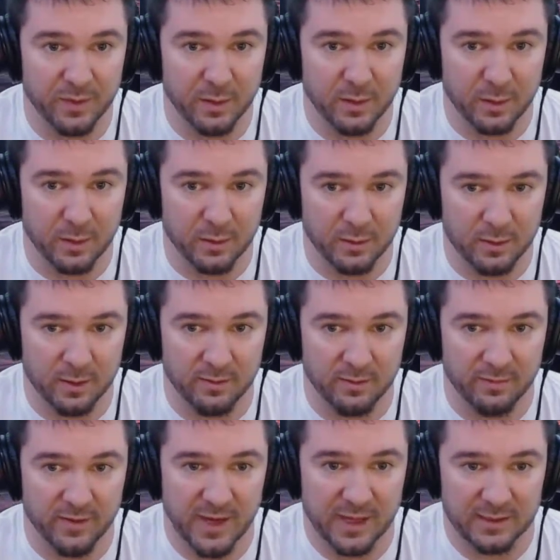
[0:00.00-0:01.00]
other than the
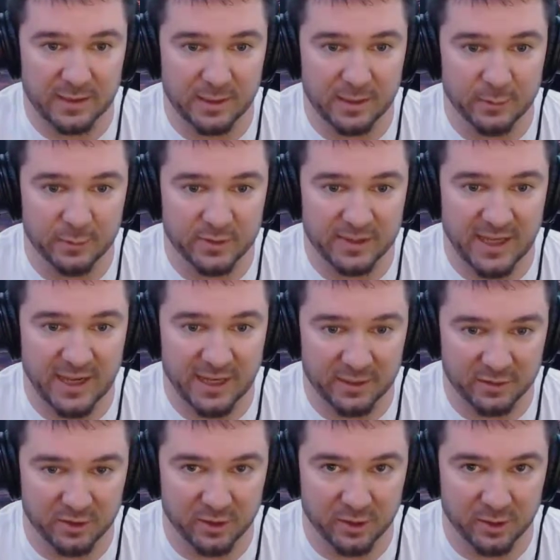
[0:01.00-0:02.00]
fact that it was
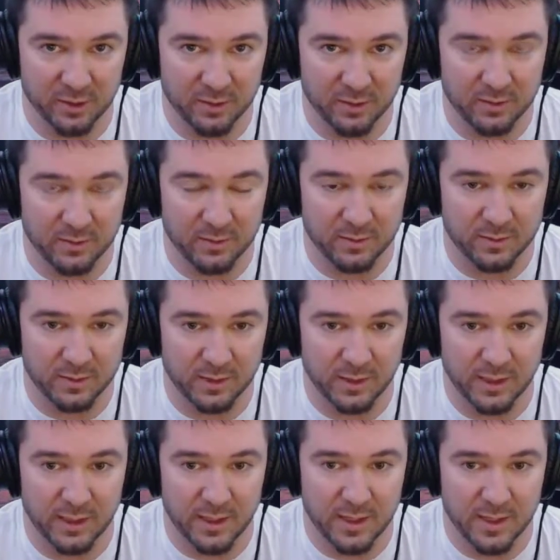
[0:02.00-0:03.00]
cancer.
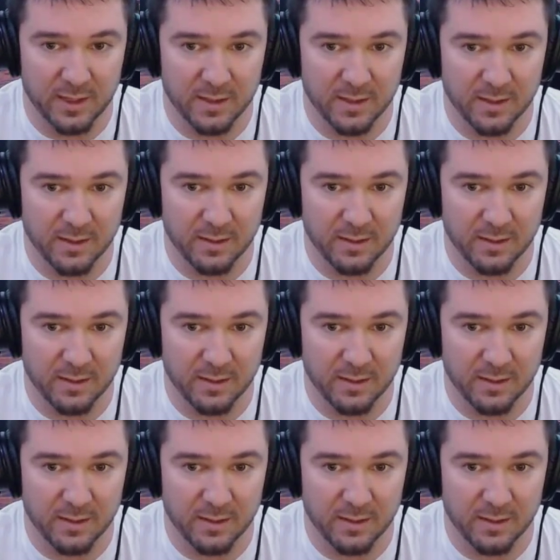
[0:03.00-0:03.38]
And